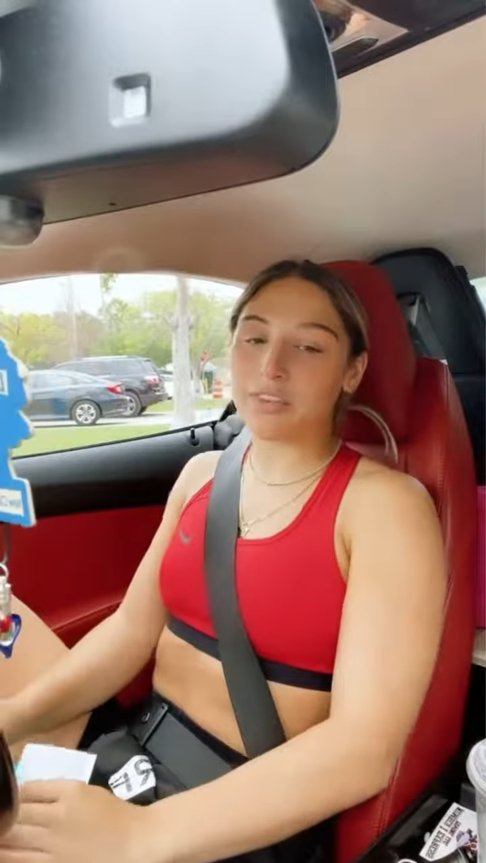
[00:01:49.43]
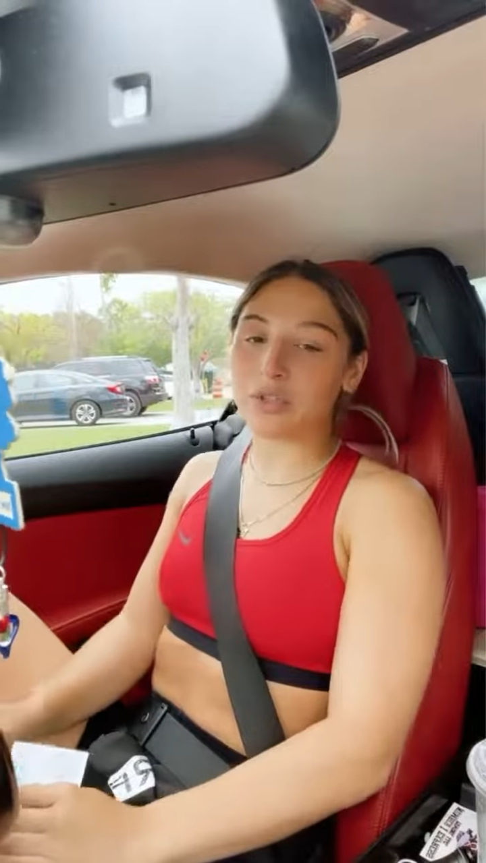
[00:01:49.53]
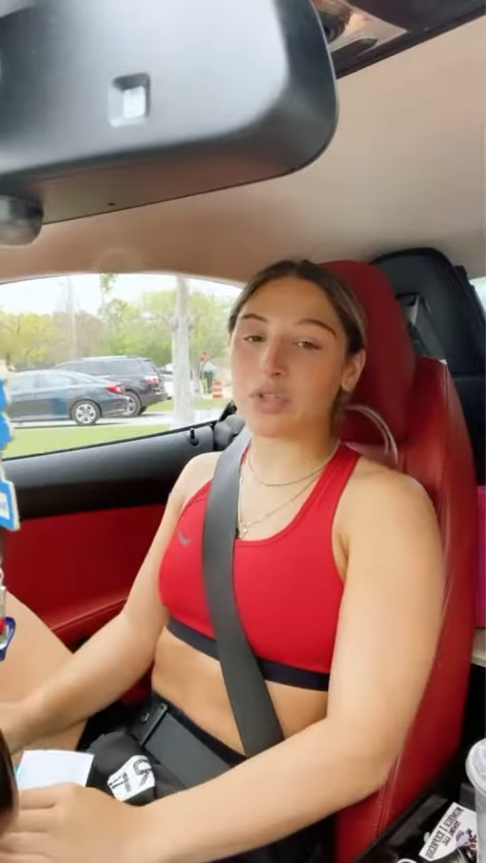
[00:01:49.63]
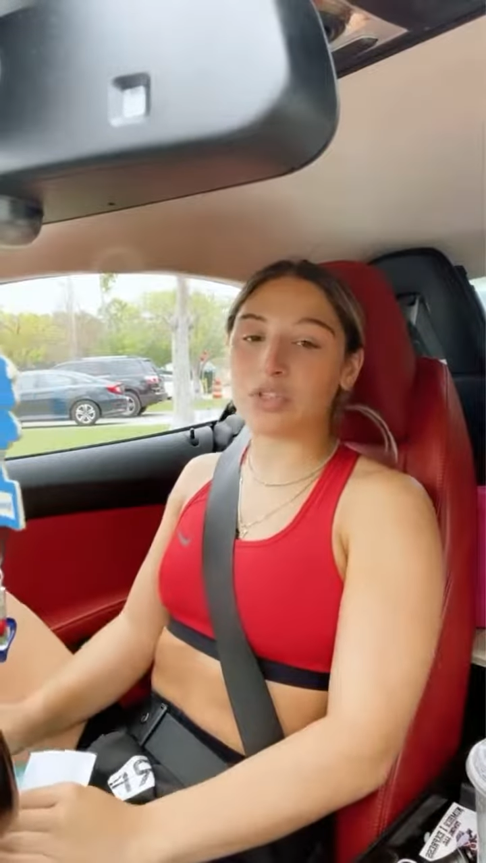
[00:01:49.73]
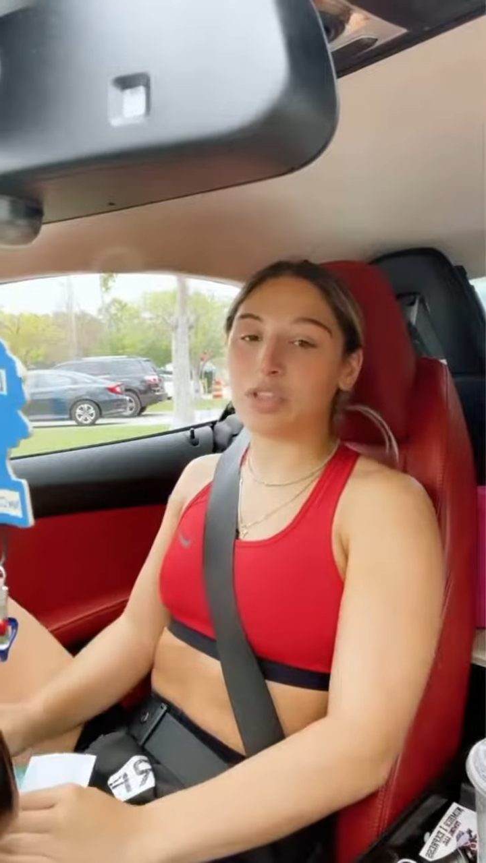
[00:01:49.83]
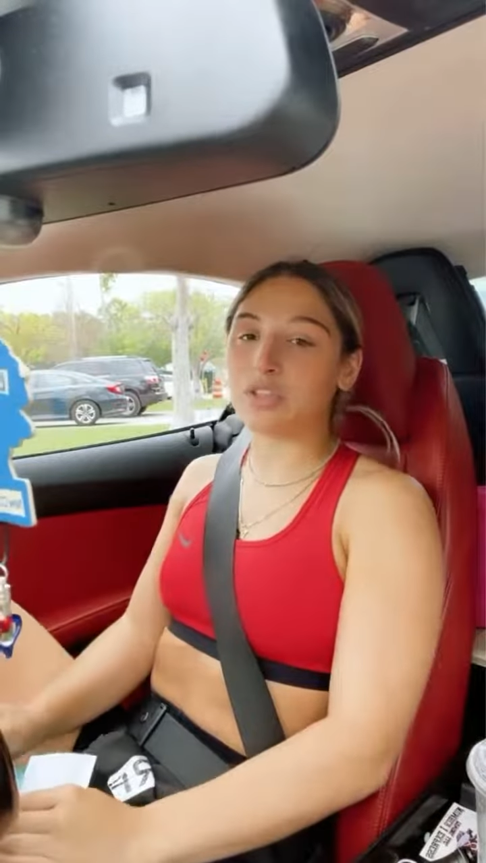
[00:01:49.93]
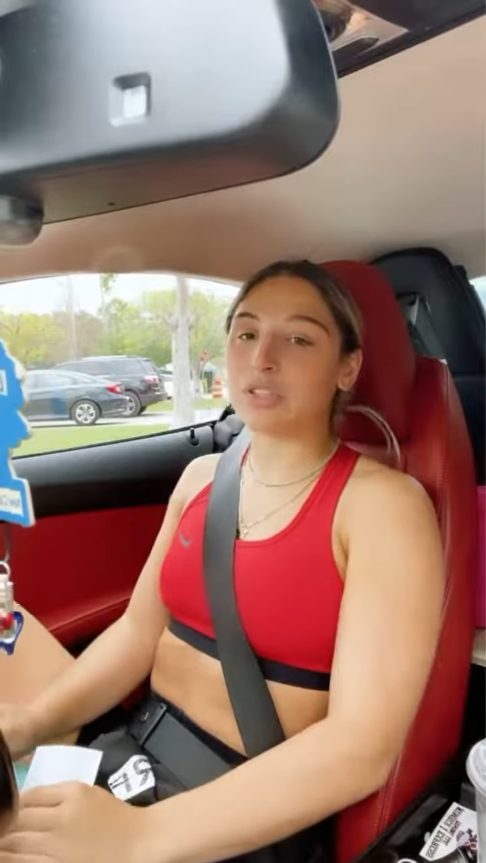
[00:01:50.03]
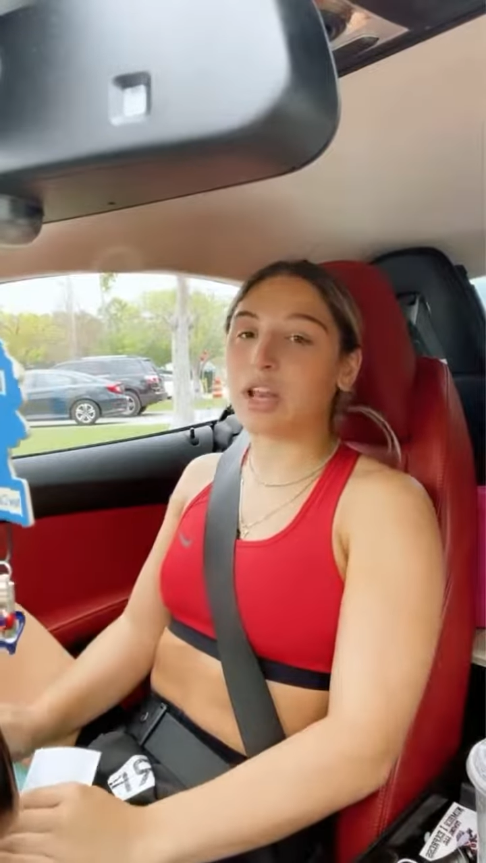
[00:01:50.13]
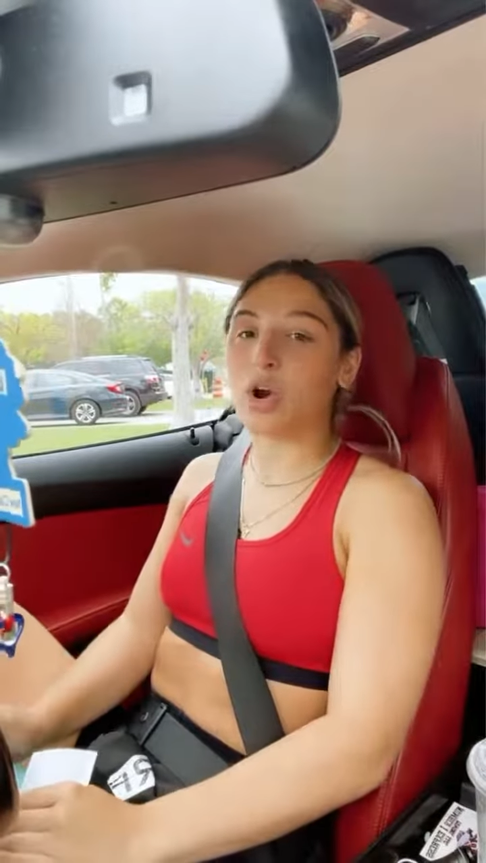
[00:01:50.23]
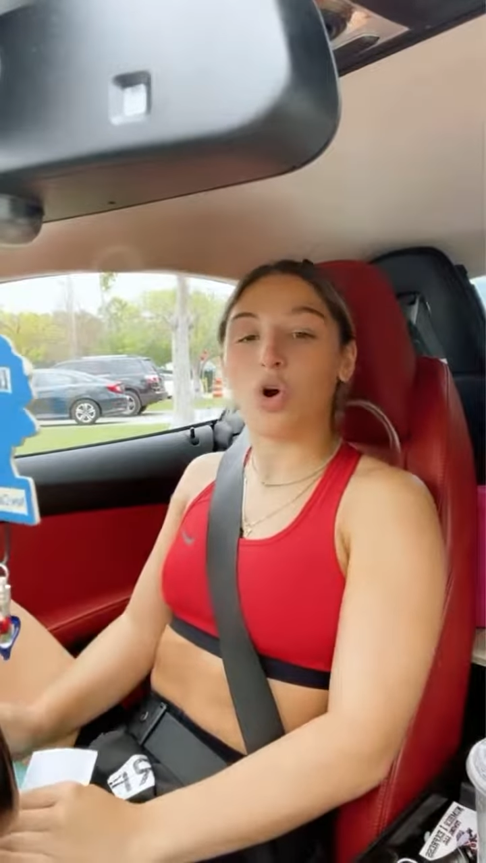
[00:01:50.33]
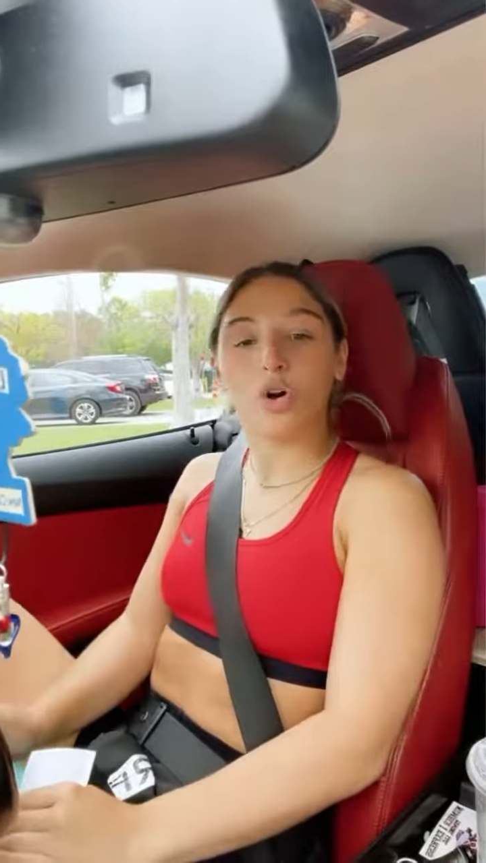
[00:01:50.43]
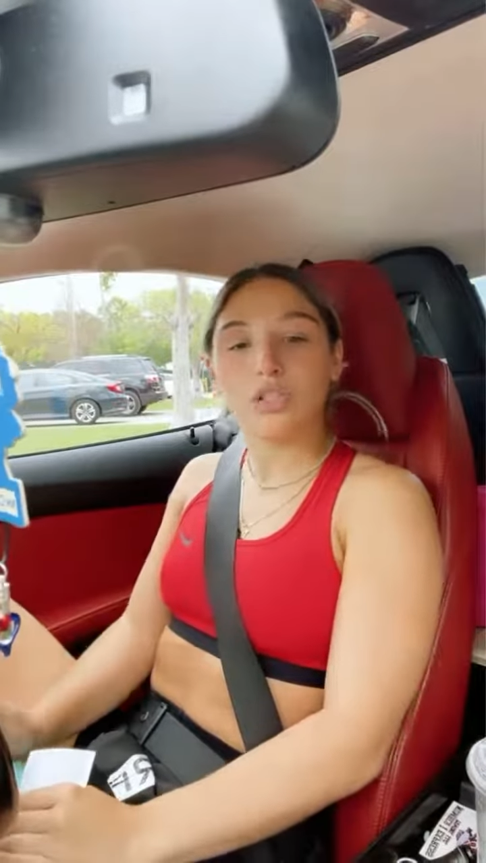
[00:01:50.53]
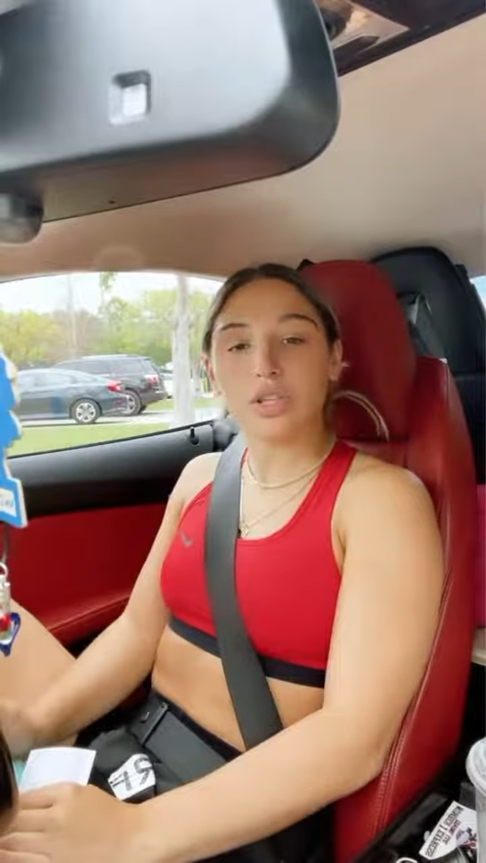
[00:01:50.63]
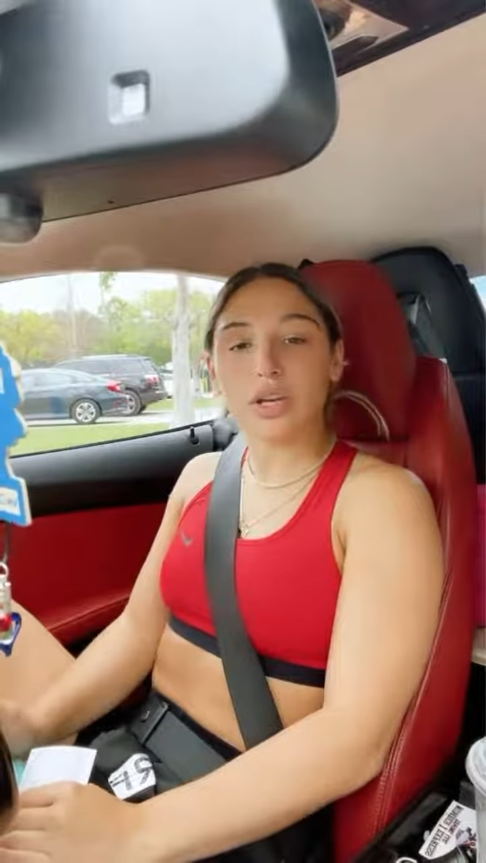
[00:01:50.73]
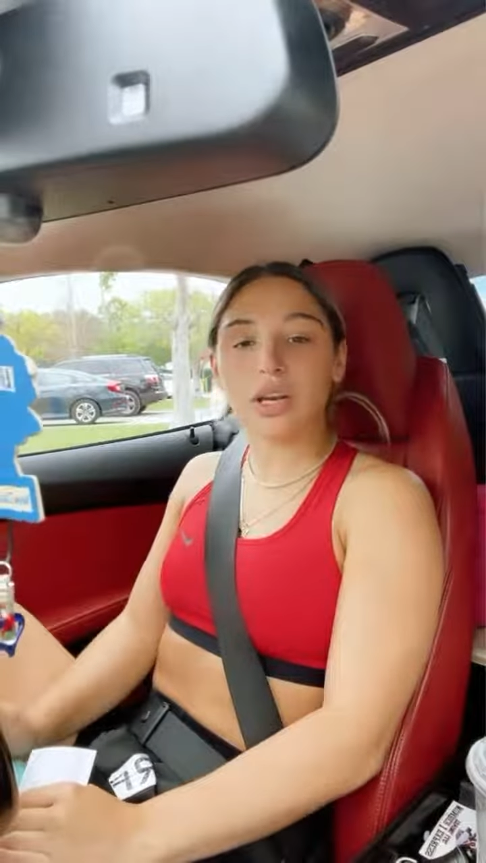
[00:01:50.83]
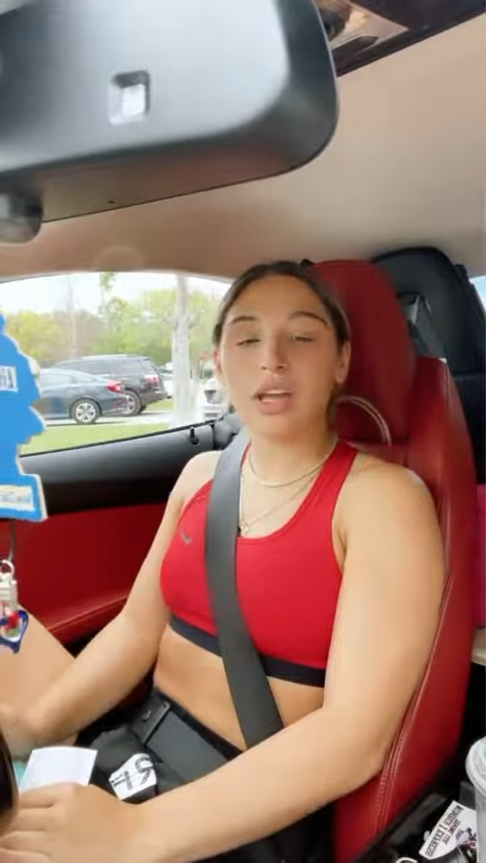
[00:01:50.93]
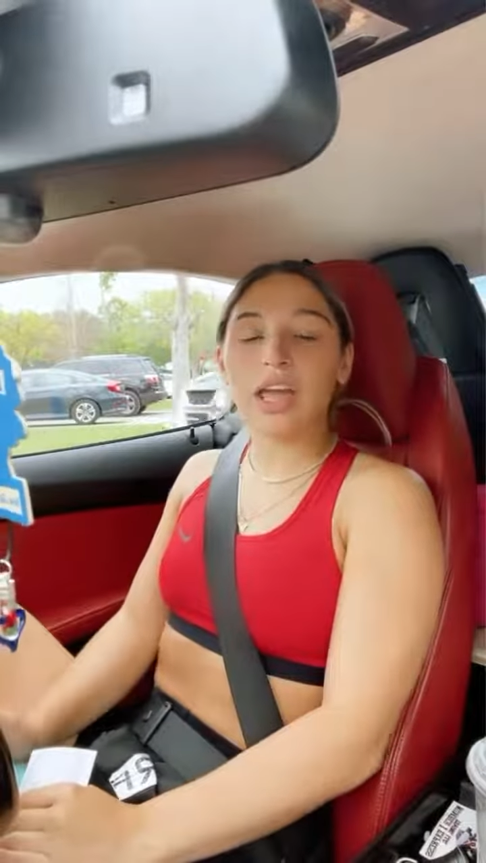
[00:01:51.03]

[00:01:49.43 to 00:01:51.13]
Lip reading: especially those that are older